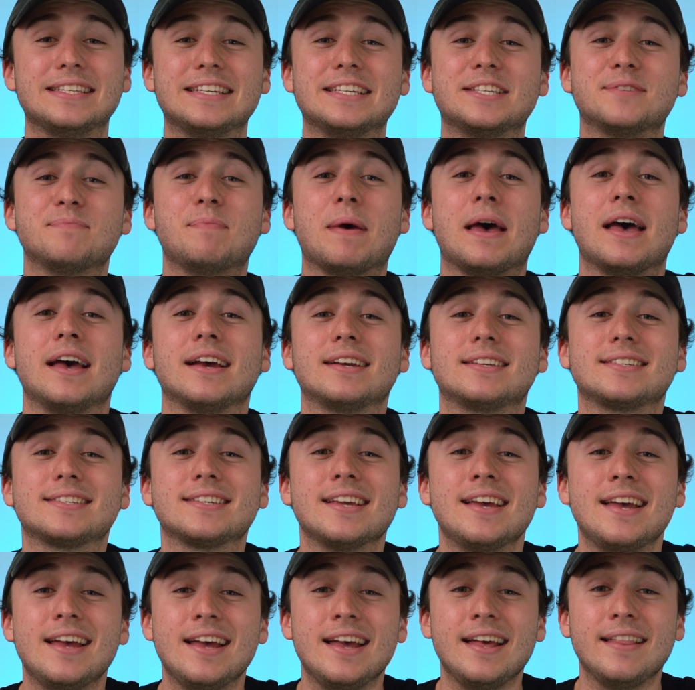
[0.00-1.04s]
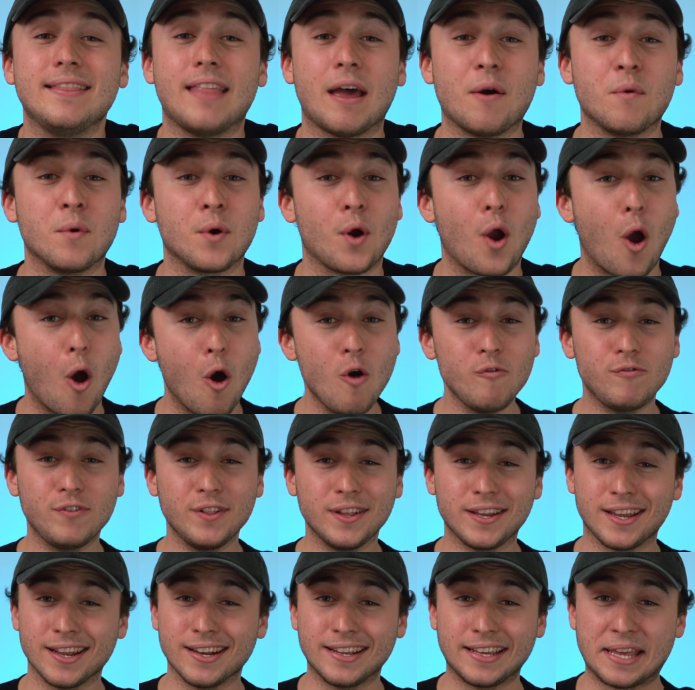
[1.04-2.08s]
specs that we're
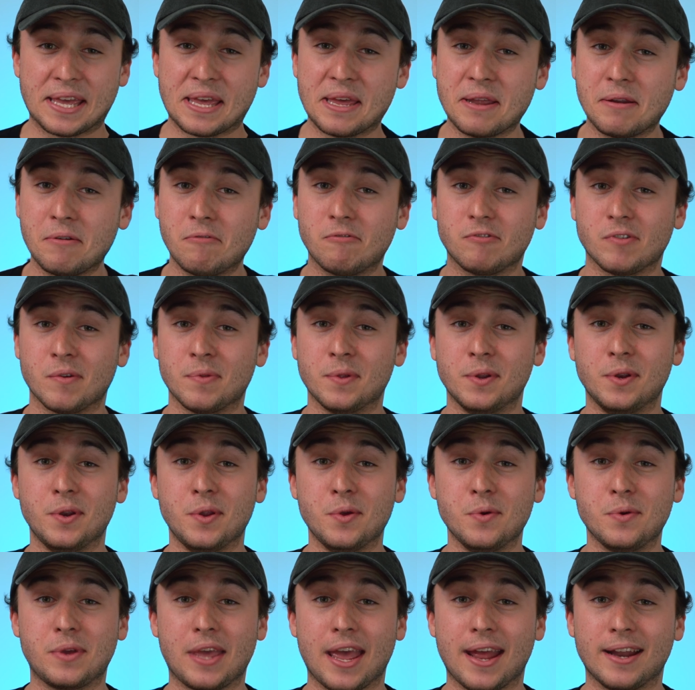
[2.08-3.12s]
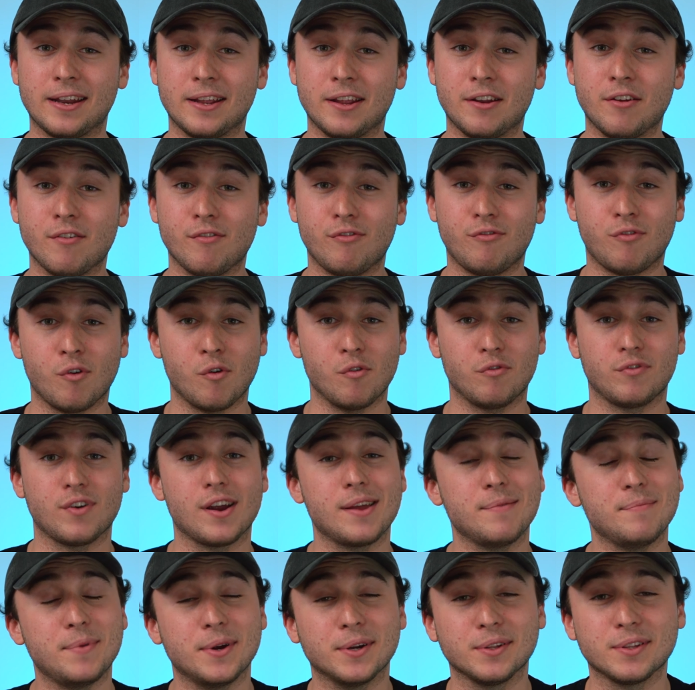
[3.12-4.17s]
hopefully gonna get from the new Canon full
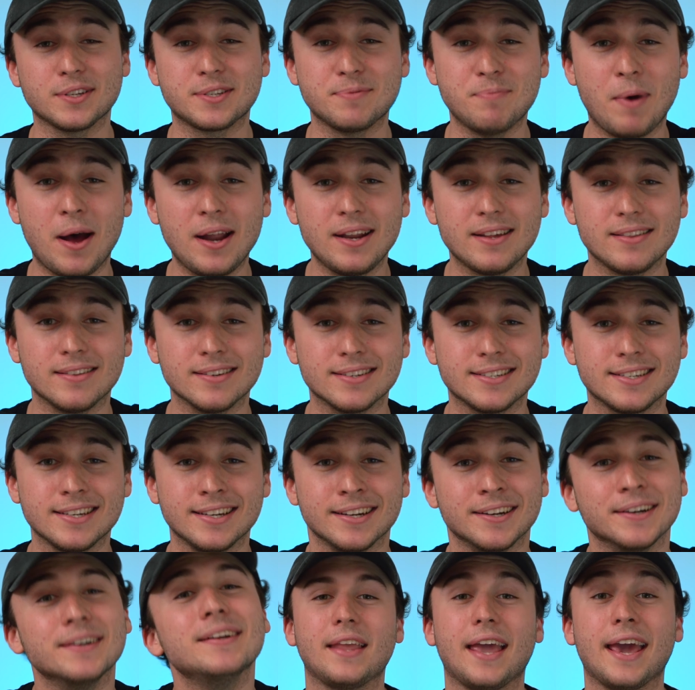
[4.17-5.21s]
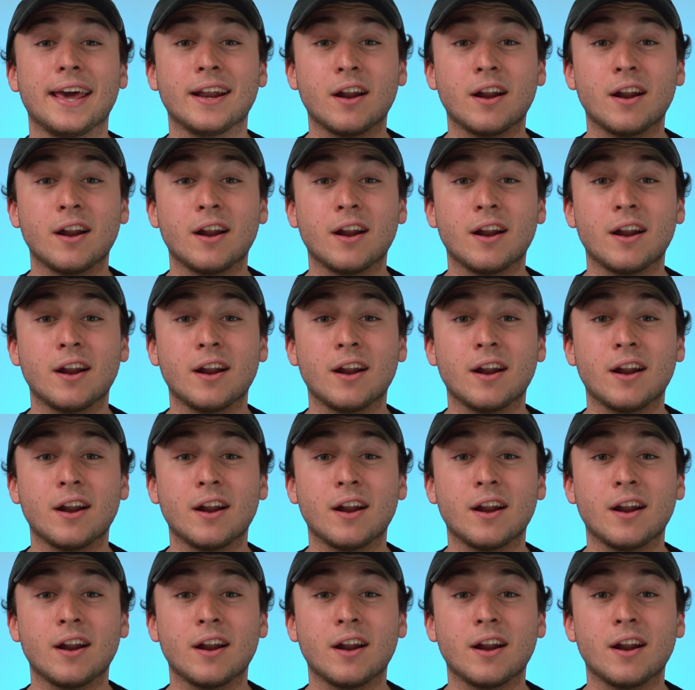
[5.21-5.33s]
frame mirrorless body this year.